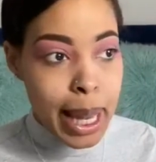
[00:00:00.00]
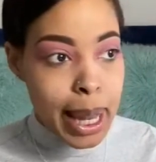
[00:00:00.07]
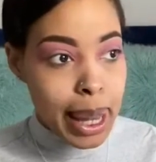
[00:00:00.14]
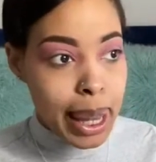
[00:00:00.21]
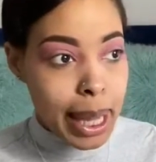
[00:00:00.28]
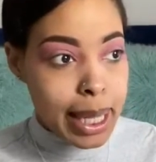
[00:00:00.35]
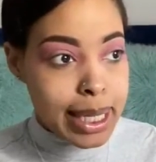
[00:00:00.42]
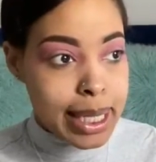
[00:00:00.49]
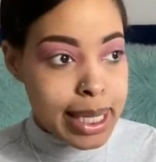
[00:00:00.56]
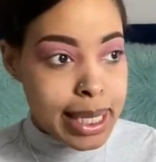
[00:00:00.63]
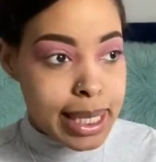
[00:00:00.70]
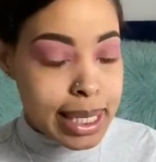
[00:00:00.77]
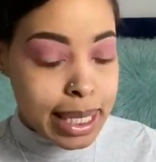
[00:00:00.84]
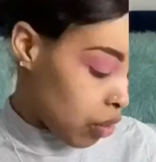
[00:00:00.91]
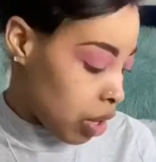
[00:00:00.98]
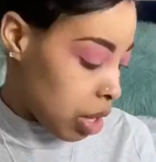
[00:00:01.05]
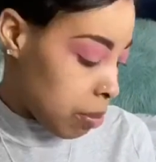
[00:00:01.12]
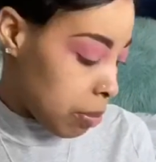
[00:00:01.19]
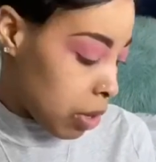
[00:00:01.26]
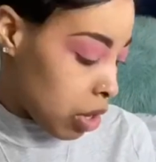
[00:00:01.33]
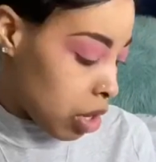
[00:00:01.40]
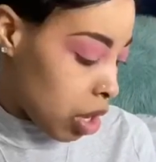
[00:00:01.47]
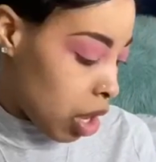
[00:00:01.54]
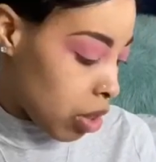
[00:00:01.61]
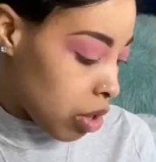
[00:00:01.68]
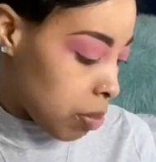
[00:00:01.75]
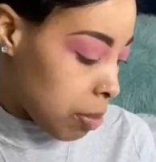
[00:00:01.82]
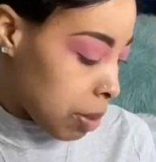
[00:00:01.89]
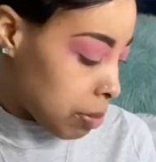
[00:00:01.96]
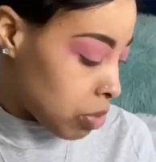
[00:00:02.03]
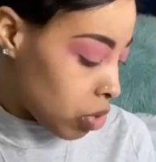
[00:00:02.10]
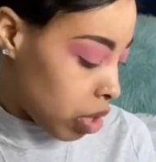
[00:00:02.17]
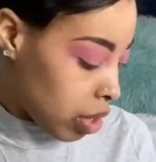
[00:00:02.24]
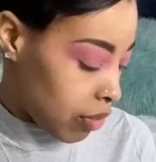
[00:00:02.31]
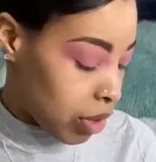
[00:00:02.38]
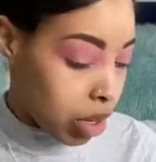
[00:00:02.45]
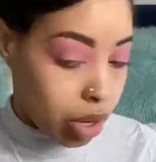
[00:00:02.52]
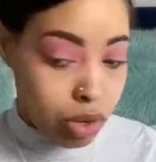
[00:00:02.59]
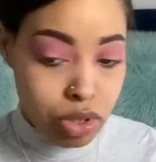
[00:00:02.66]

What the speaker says: let's see. Cranberry color, but I'm trying to figure out,